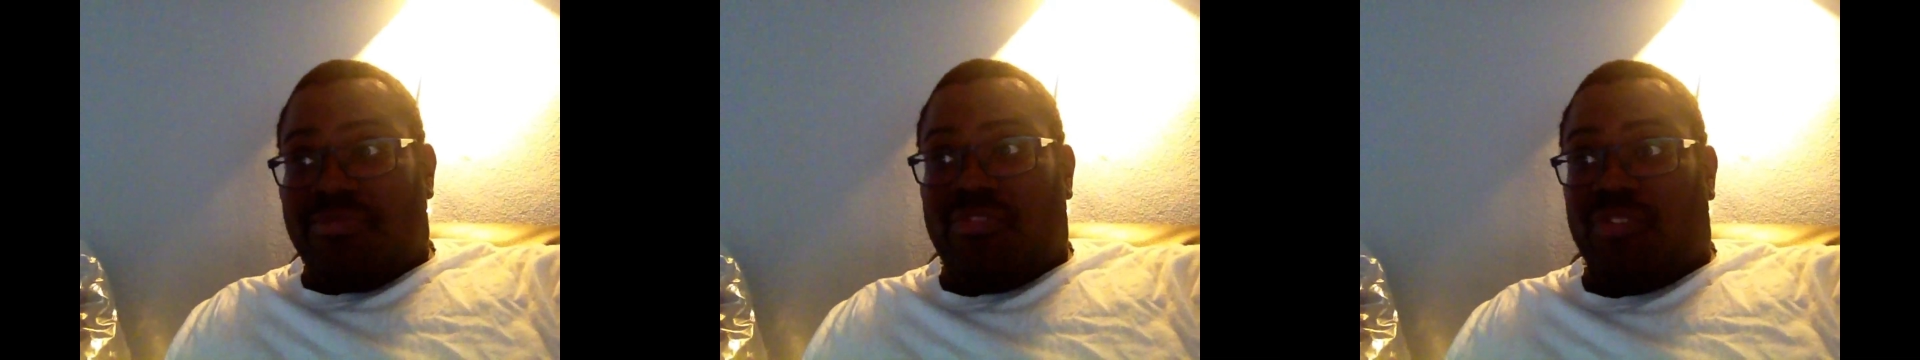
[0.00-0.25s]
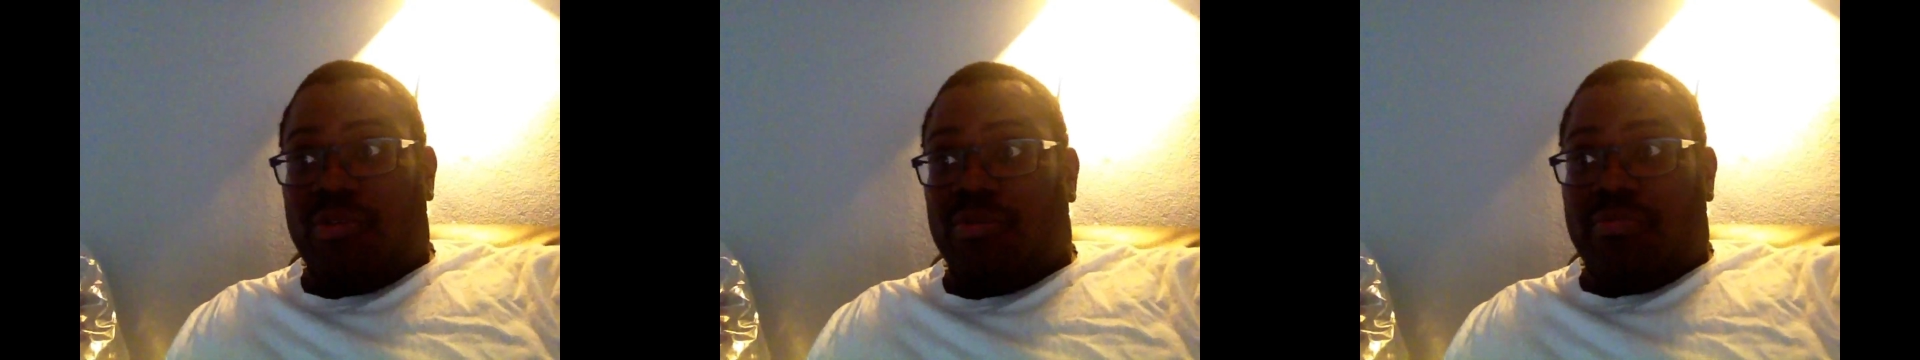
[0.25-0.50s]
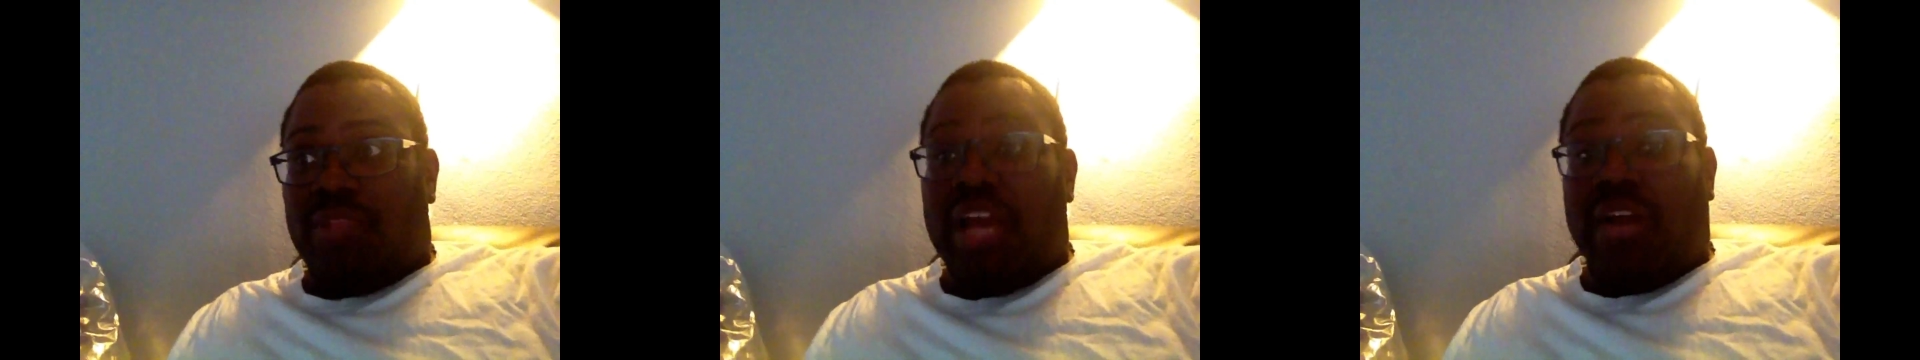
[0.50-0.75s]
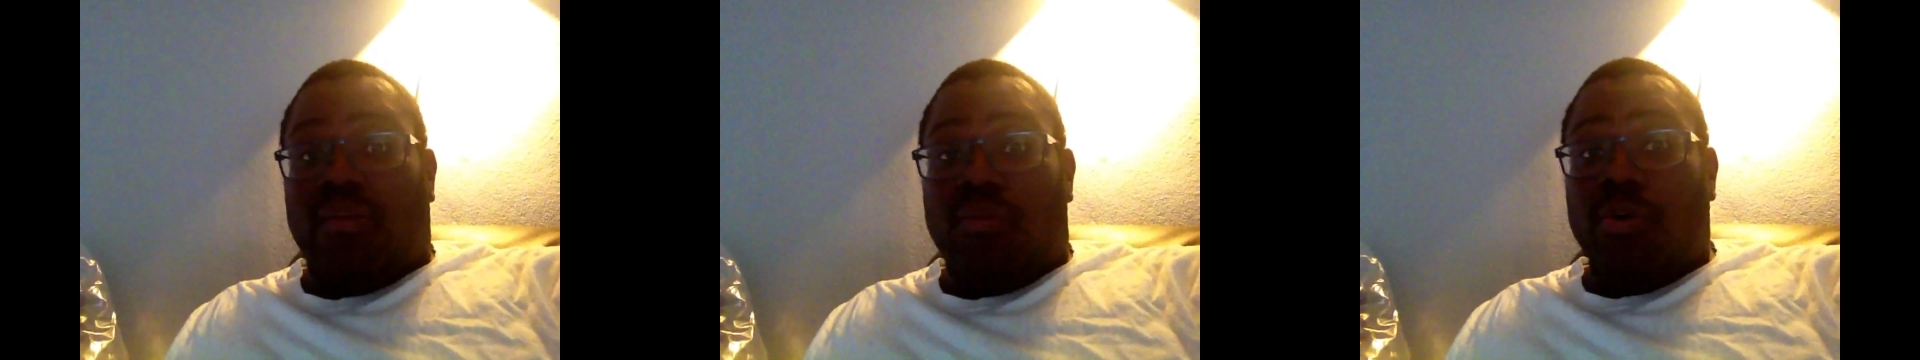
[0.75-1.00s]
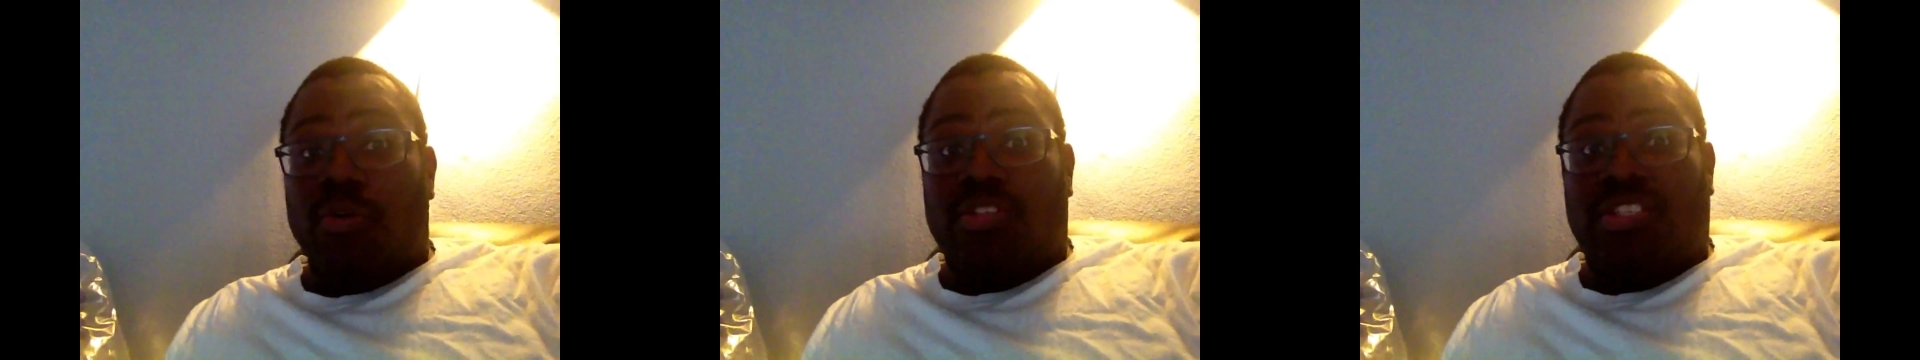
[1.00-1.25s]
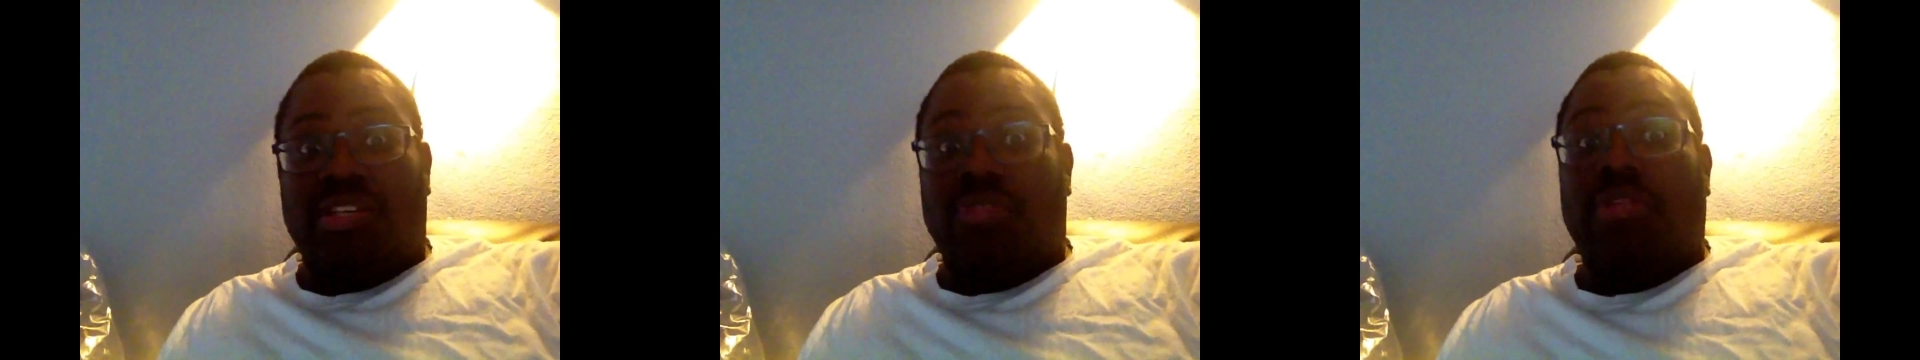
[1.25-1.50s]
for lack of words,
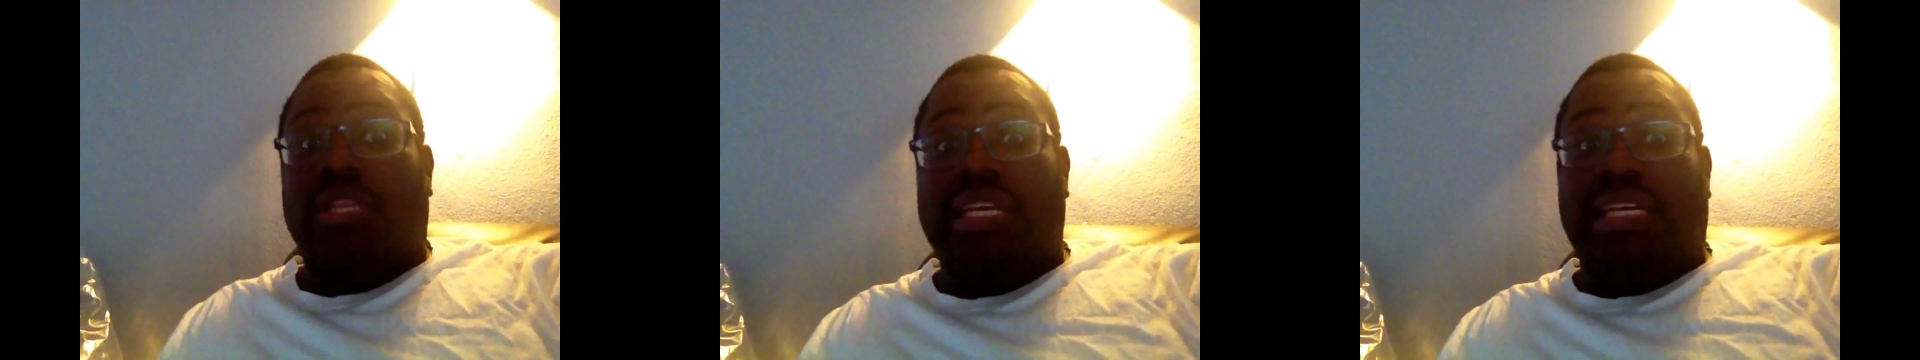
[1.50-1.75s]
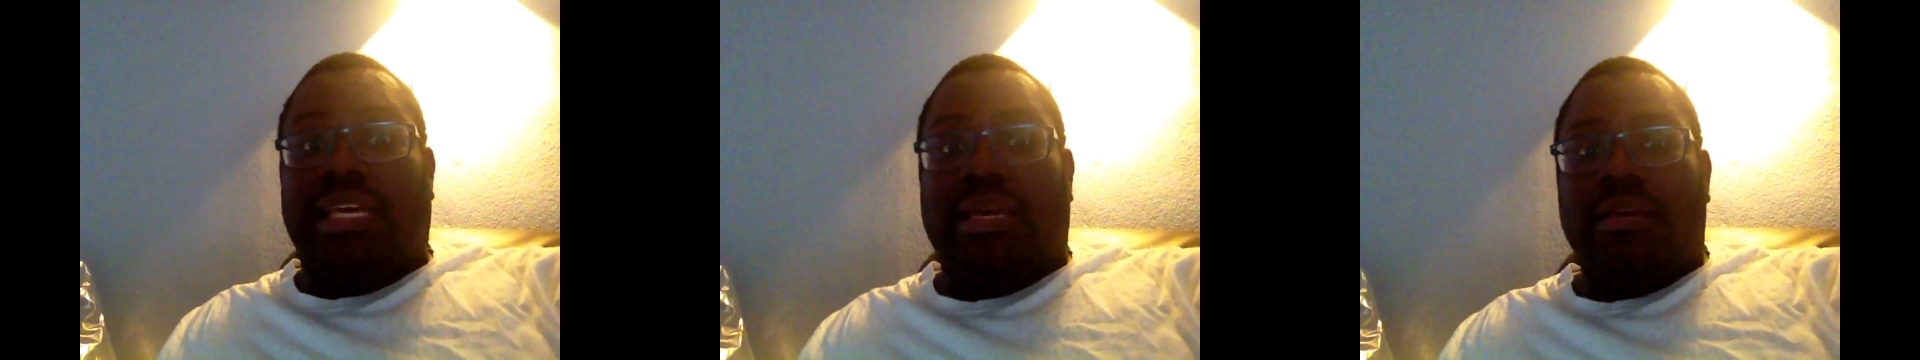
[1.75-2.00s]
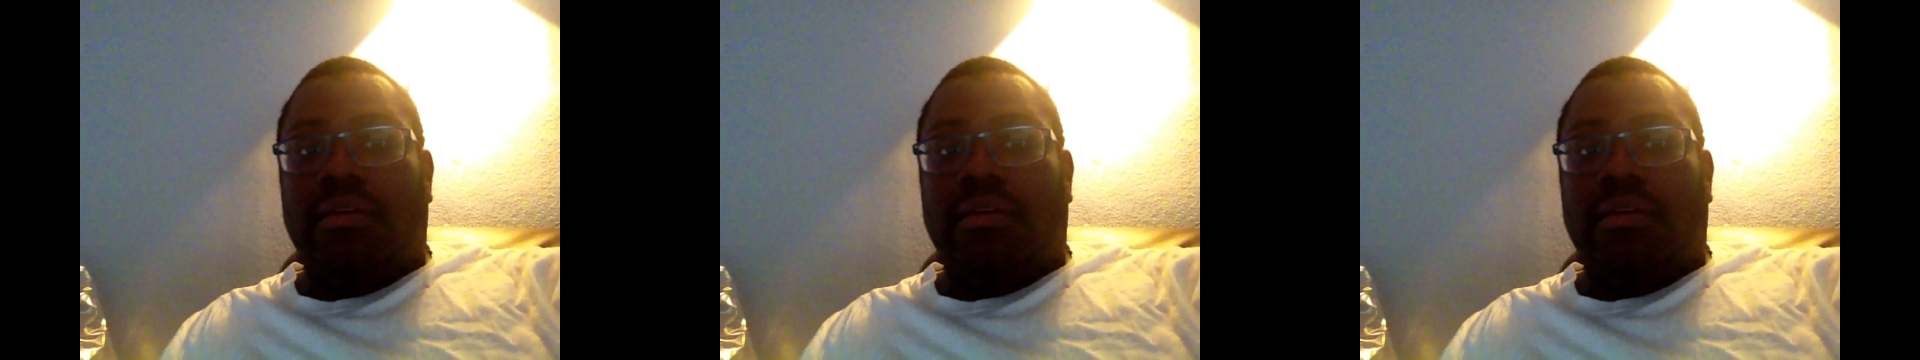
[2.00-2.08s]
still leaking.